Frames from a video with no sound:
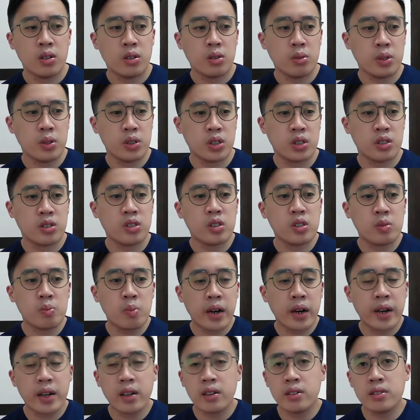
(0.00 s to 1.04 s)
which
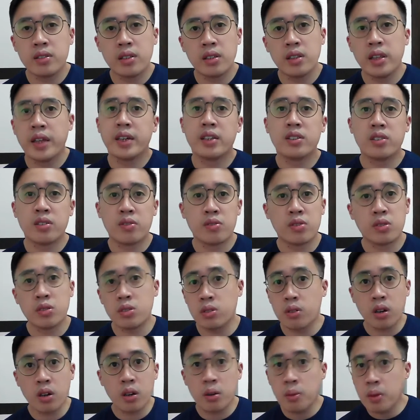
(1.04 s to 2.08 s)
inspired the likes of
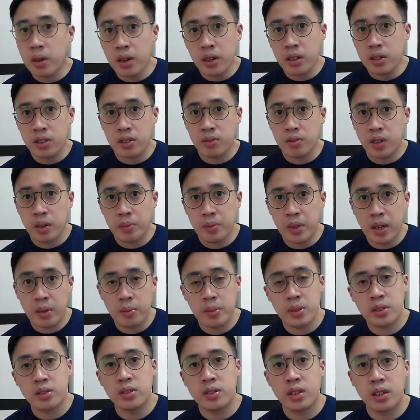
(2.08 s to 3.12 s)
Star Wars, if I'm not
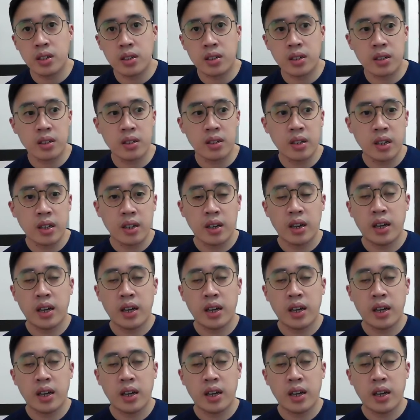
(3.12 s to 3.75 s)
mistaken,